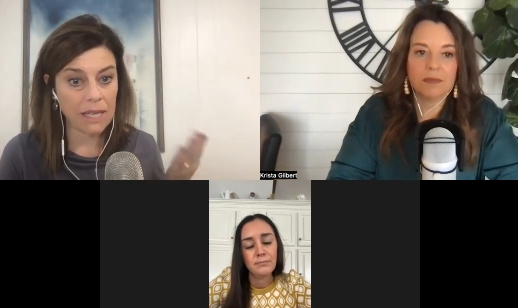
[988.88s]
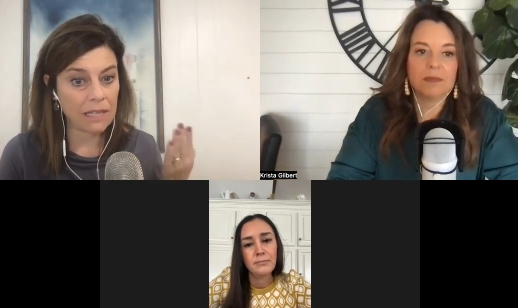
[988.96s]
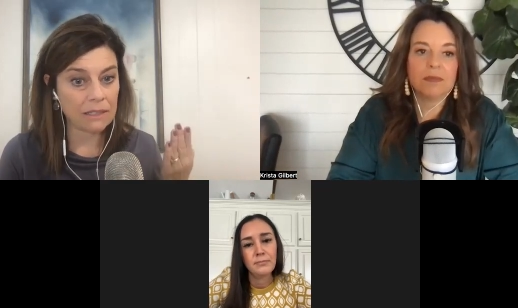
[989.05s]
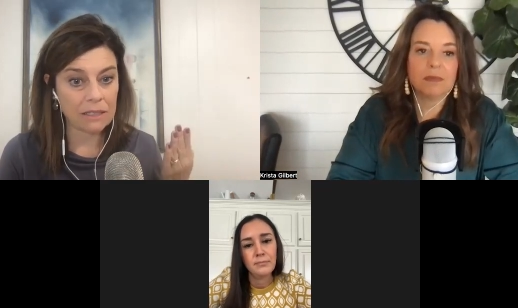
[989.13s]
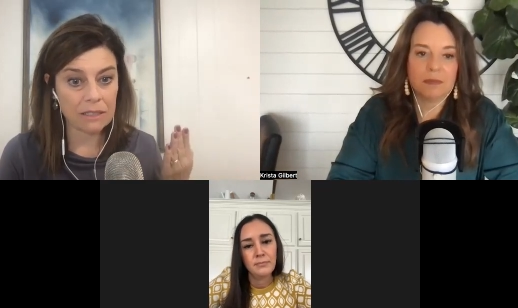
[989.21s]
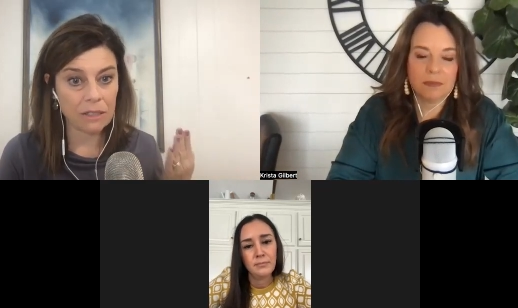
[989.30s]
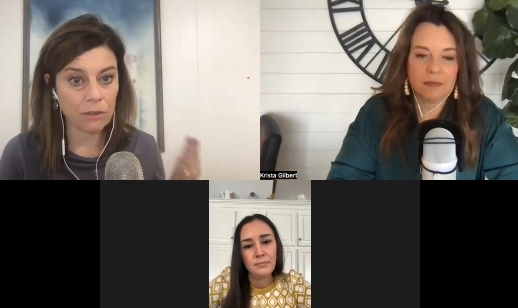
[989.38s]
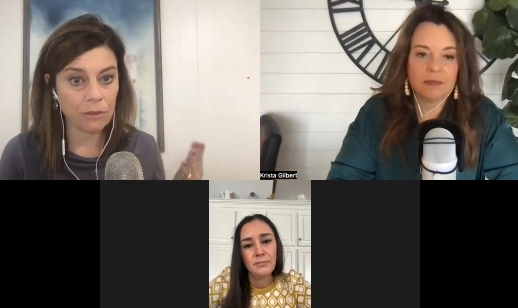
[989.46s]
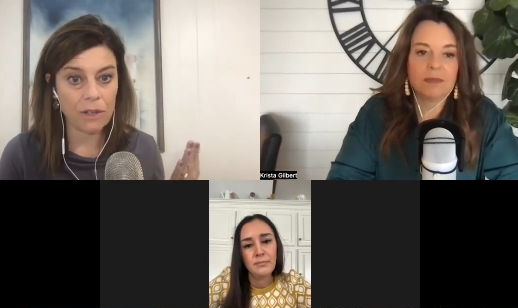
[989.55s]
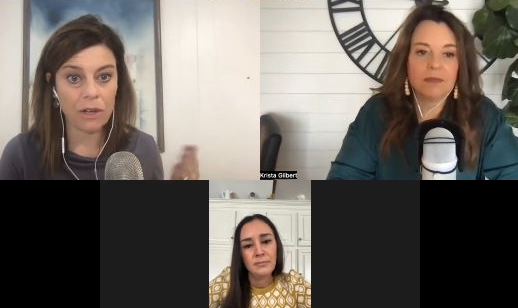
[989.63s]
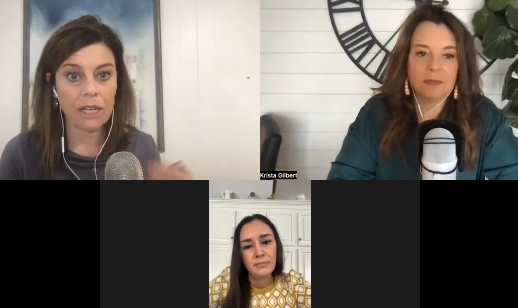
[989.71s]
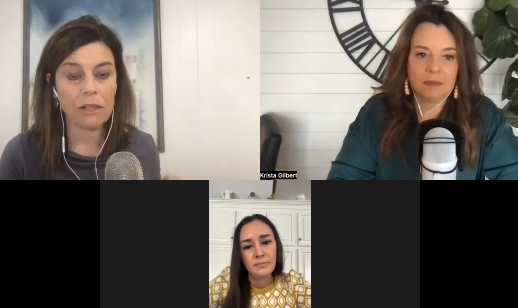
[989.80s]
Speaker 1: yet still
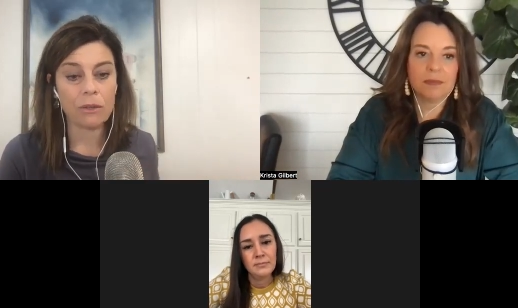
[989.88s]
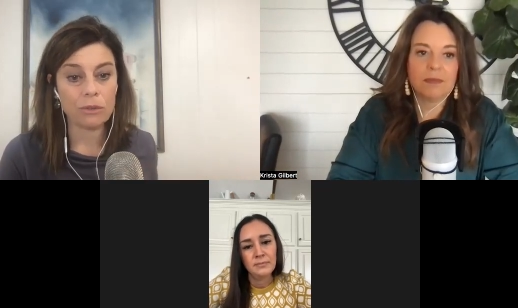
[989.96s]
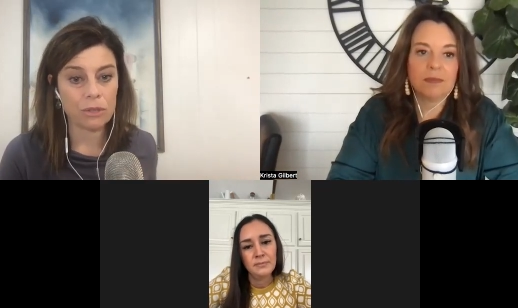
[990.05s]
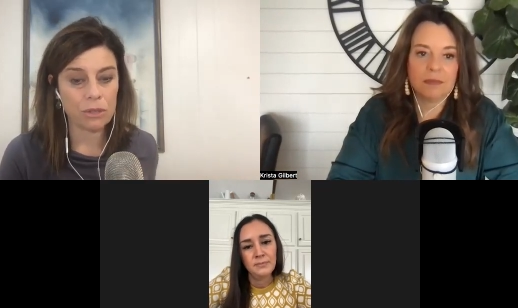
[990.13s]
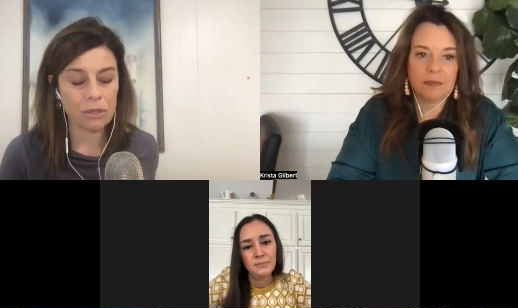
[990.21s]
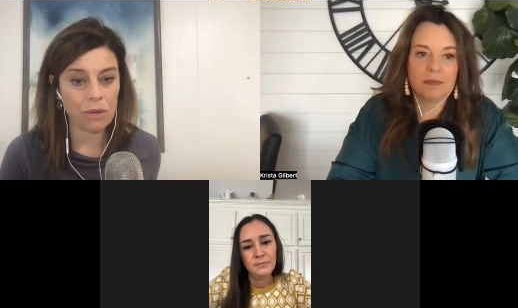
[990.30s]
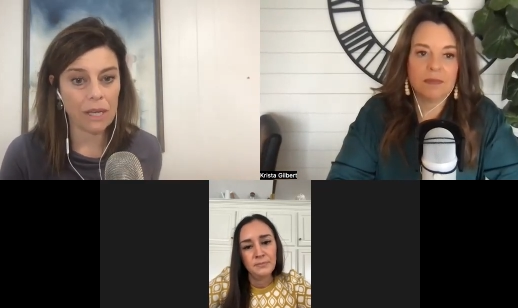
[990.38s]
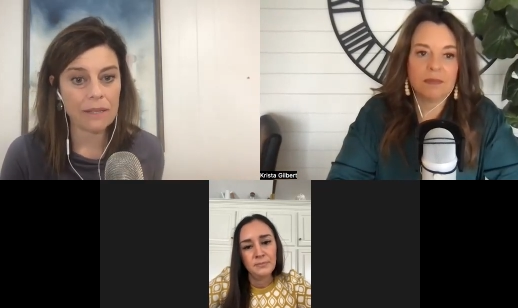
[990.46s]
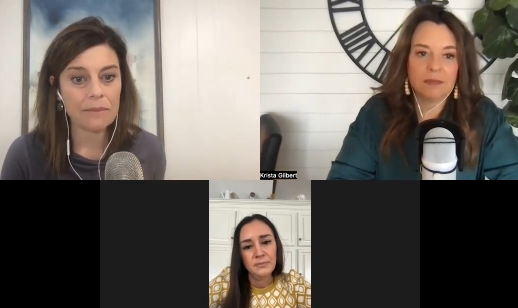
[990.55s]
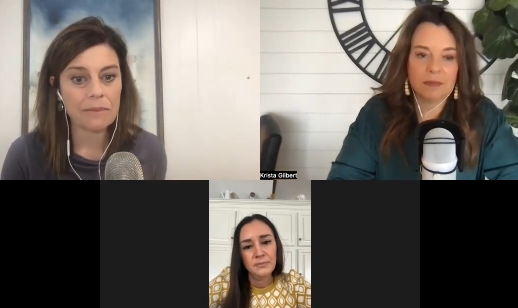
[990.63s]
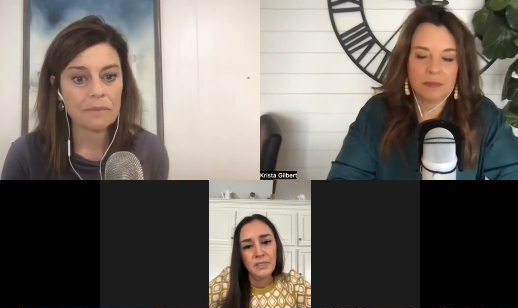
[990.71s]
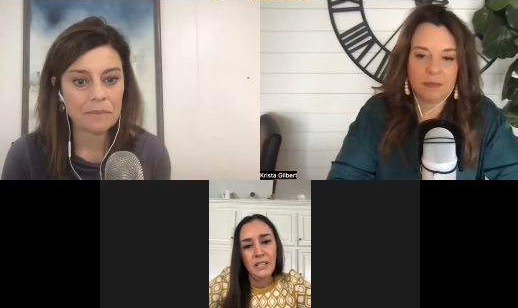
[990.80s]
very close to
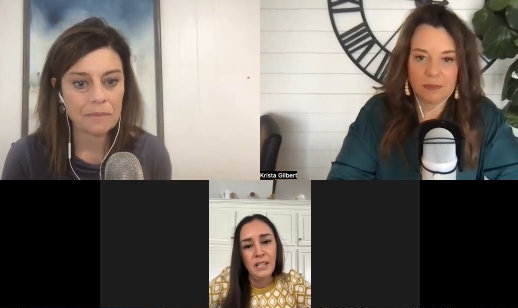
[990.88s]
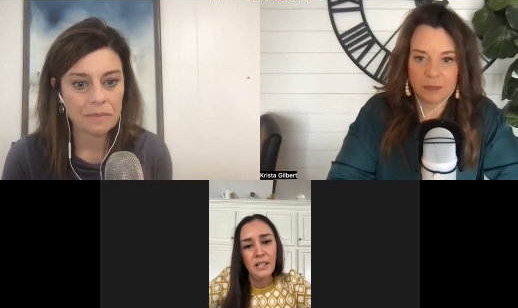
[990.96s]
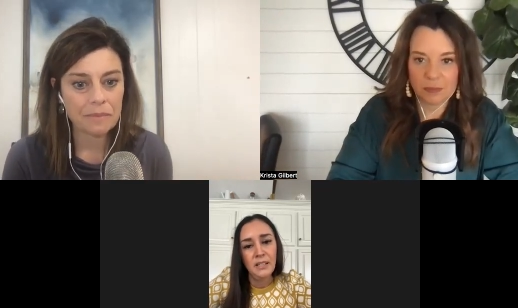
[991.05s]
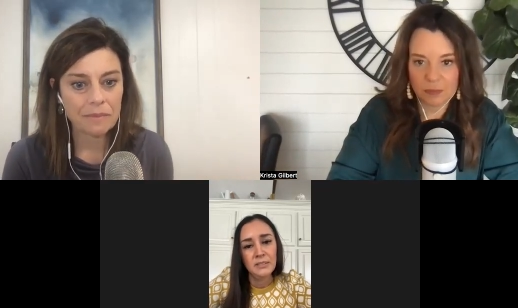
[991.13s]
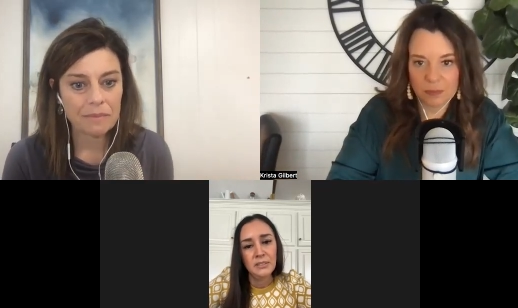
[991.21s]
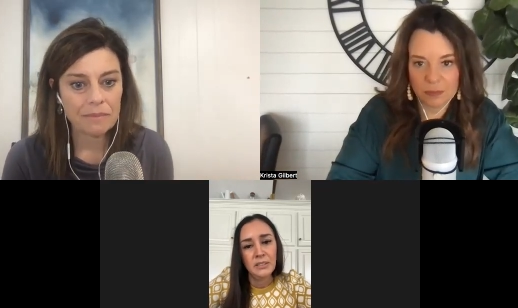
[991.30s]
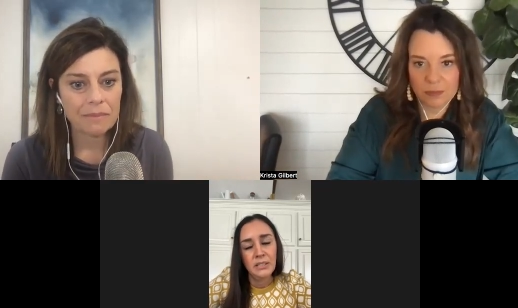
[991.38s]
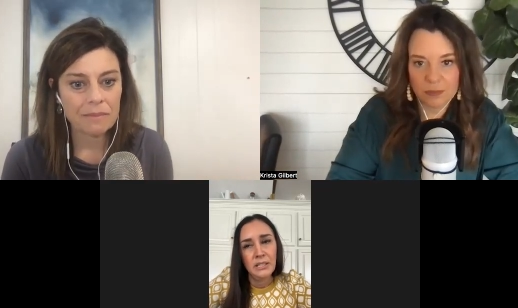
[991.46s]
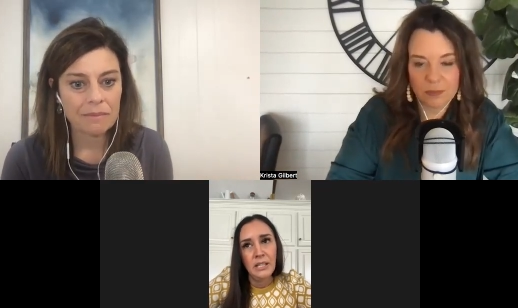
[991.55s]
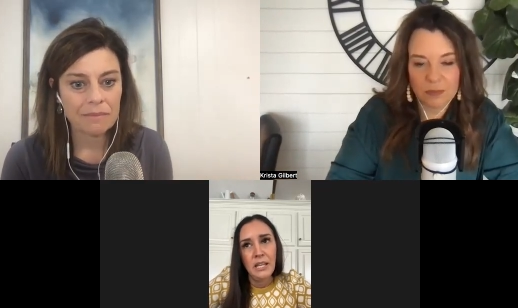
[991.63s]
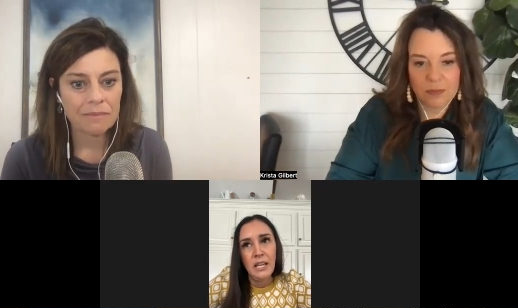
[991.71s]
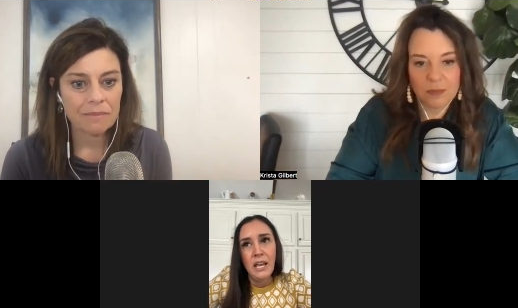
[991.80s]
it
Speaker 2: yeah
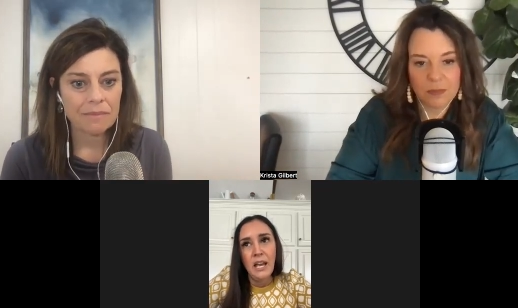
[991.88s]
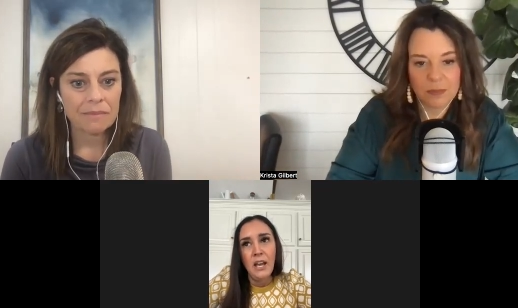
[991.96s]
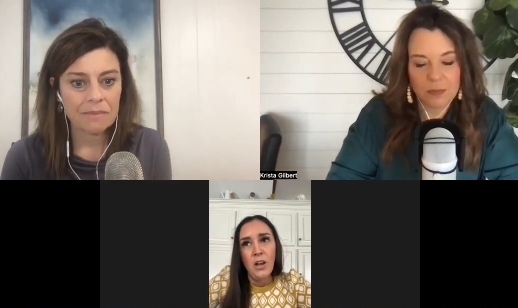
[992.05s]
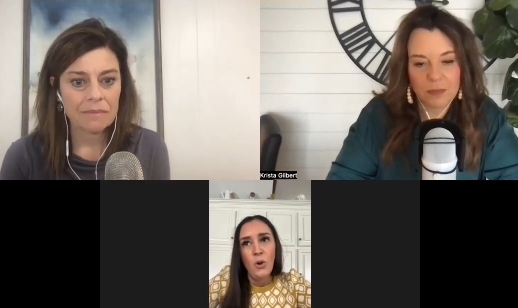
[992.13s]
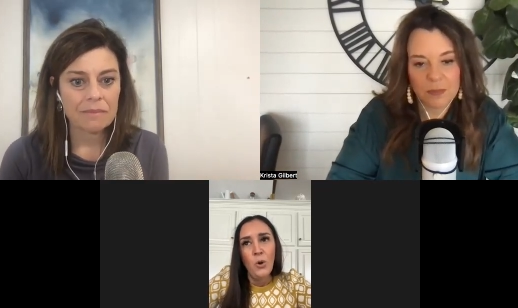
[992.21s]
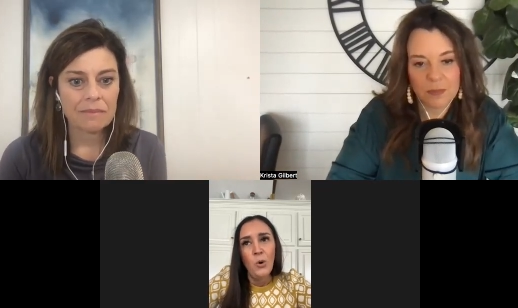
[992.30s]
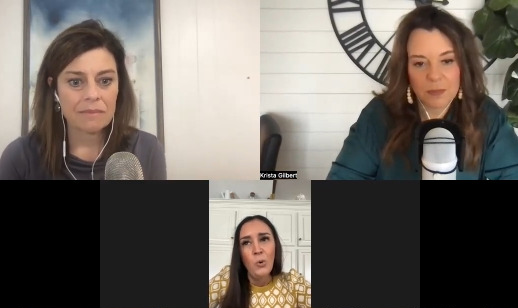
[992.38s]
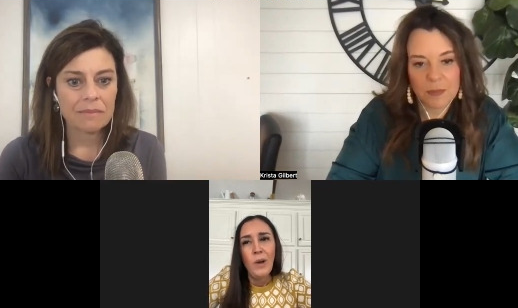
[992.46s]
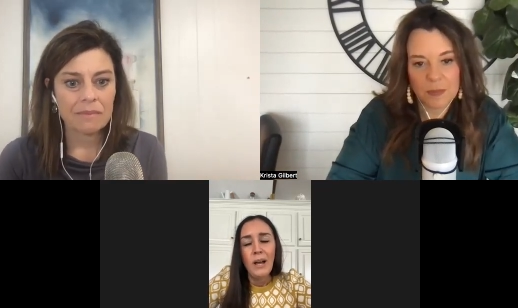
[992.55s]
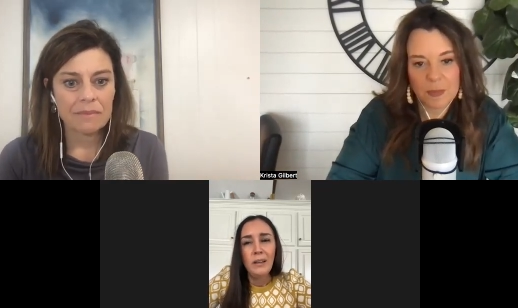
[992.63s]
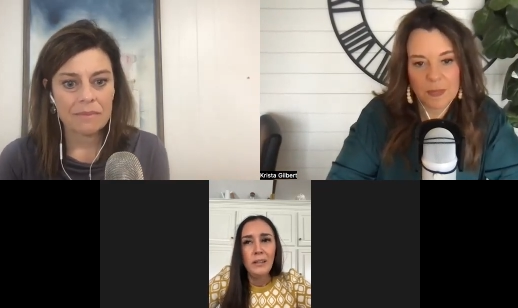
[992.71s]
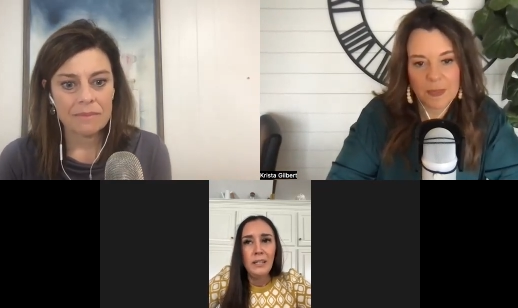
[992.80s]
well